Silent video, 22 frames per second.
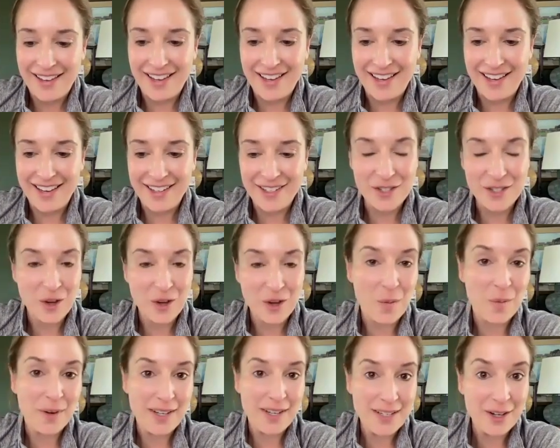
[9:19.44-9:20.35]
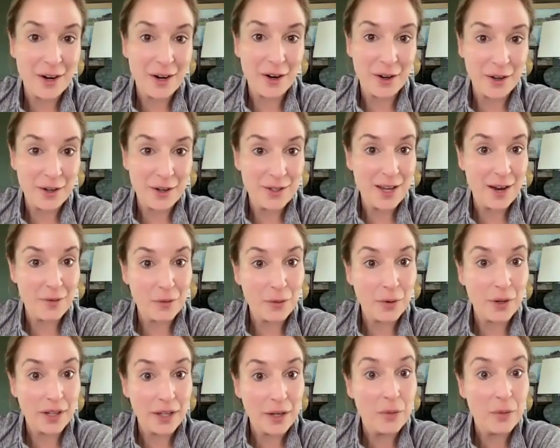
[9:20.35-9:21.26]
in so many circles have
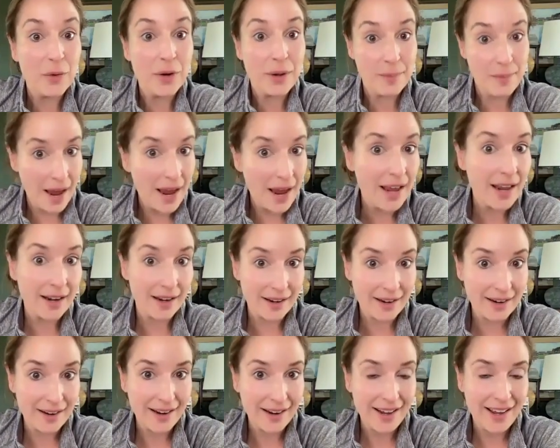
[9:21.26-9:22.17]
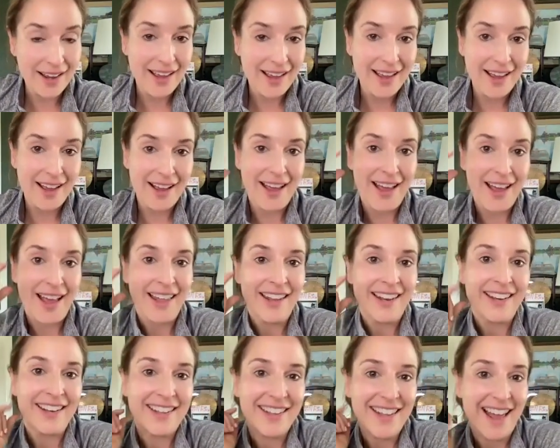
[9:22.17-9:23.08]
really remained.
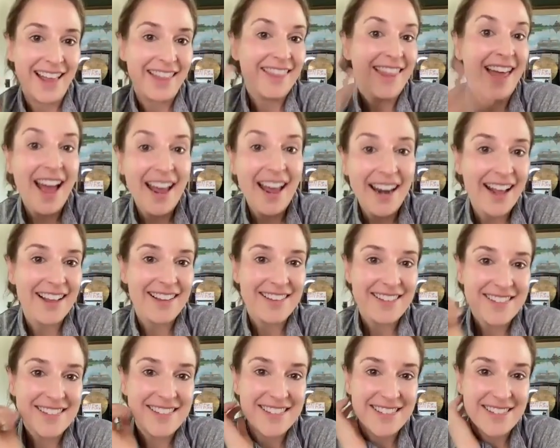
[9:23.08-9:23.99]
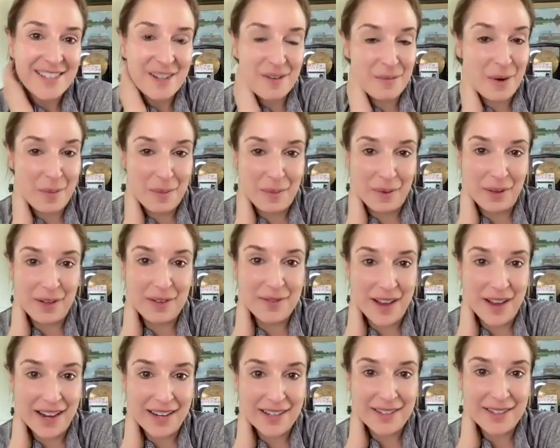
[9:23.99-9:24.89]
And that has some ripple
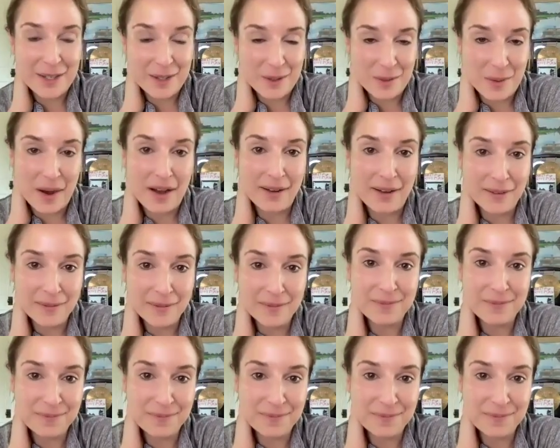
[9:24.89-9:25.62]
effects as well.